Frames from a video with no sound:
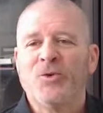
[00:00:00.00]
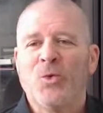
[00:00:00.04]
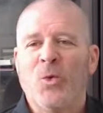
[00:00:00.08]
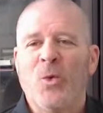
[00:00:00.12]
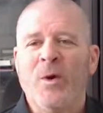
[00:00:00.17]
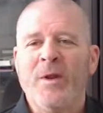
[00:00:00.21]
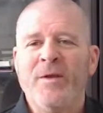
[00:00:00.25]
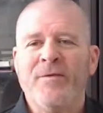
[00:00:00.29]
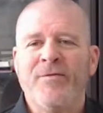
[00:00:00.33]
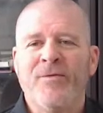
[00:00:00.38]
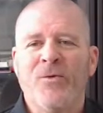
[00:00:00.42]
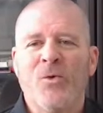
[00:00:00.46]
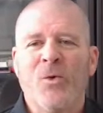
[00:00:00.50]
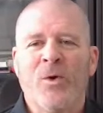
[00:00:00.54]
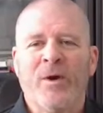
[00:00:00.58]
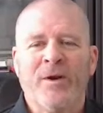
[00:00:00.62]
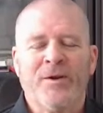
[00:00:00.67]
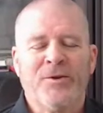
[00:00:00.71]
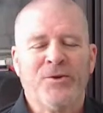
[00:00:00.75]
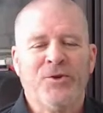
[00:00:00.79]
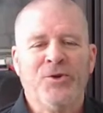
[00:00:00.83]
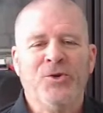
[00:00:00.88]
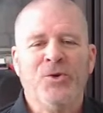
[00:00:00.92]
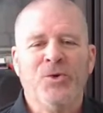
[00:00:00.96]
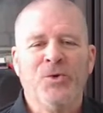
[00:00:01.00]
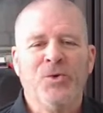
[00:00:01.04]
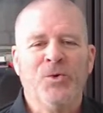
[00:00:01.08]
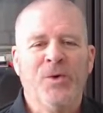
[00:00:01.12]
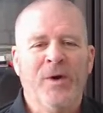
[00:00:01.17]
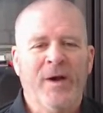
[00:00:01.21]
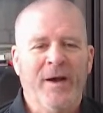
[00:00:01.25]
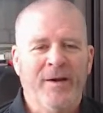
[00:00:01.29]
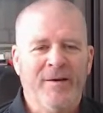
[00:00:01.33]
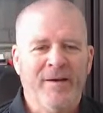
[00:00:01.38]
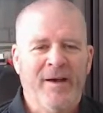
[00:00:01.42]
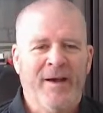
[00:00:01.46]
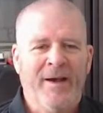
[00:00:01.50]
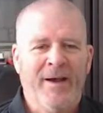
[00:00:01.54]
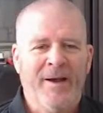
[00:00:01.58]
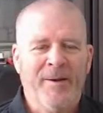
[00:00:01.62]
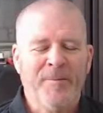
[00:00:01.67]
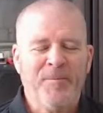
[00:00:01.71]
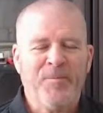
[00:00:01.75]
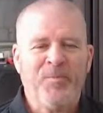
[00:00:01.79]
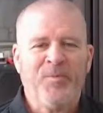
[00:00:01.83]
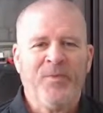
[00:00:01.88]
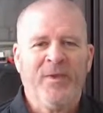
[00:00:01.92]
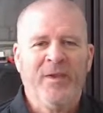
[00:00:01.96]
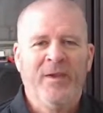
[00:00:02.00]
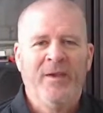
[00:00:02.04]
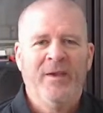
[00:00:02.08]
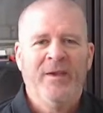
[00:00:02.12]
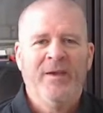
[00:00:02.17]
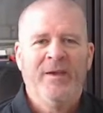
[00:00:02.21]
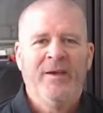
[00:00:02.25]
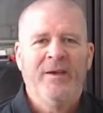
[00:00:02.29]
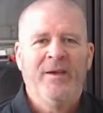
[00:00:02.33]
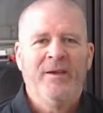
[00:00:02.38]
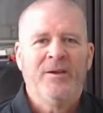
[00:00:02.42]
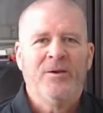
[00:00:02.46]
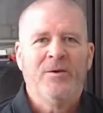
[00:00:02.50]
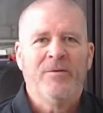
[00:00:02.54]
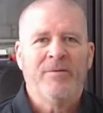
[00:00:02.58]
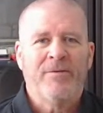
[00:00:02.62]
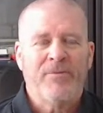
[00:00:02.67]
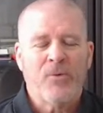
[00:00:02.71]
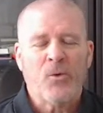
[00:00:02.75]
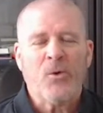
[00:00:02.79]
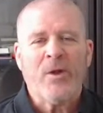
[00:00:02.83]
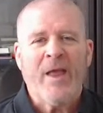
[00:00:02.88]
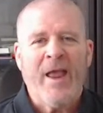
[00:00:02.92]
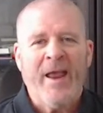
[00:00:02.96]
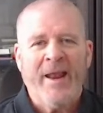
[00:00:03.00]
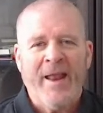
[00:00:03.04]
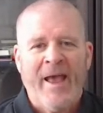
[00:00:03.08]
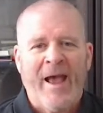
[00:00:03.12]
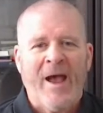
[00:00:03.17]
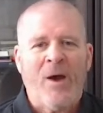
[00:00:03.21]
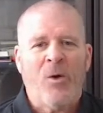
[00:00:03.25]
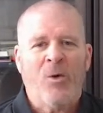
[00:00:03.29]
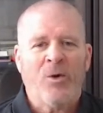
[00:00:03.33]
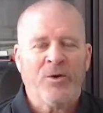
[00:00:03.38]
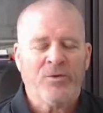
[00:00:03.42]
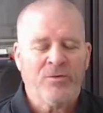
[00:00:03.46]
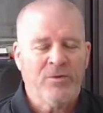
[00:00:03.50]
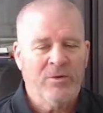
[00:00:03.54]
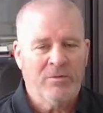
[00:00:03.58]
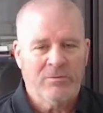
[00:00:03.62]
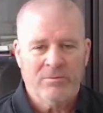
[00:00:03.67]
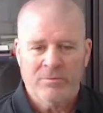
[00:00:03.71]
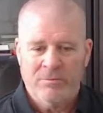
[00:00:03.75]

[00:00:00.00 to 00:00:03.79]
24 to 48 hours